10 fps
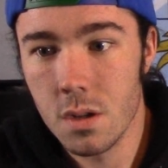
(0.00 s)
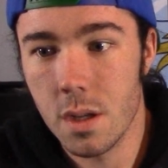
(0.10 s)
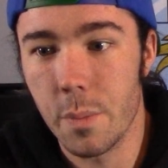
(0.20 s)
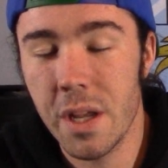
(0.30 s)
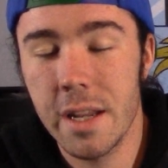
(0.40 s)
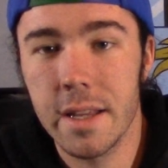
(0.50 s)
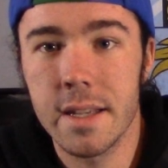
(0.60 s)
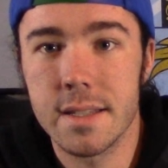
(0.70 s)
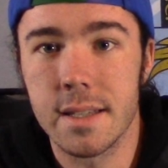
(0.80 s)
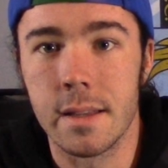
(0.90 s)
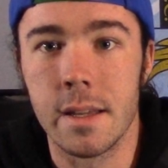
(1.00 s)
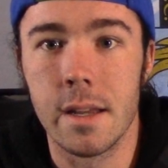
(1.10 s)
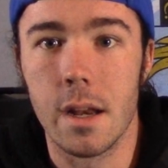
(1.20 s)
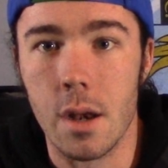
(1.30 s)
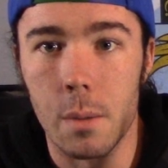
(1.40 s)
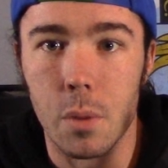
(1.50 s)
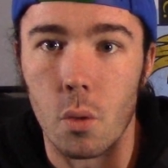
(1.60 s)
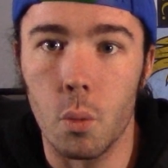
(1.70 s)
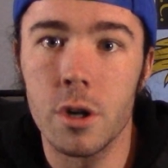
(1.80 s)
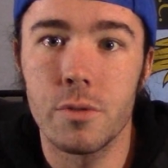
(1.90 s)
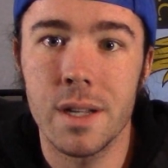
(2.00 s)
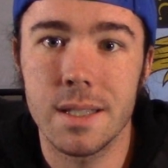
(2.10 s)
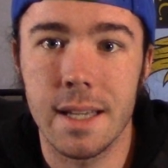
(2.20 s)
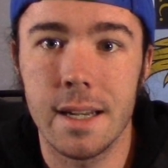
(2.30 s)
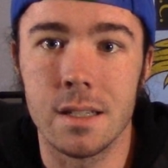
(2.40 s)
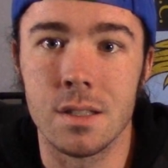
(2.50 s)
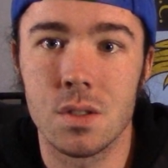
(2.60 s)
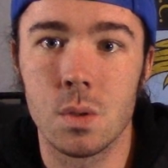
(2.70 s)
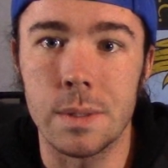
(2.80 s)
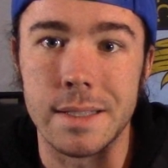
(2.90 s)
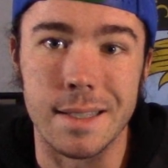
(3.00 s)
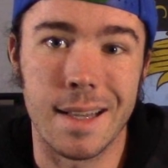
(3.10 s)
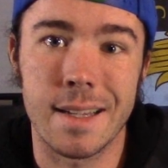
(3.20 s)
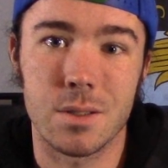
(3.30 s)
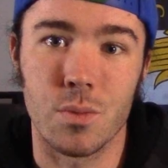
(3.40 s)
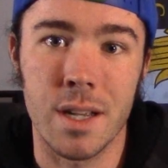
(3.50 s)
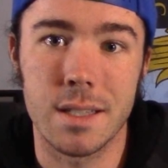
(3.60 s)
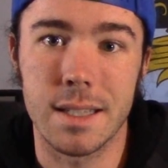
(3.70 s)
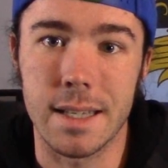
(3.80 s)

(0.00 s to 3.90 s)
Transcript: competing against the #1 ranked kid at his school. He's the last ranked.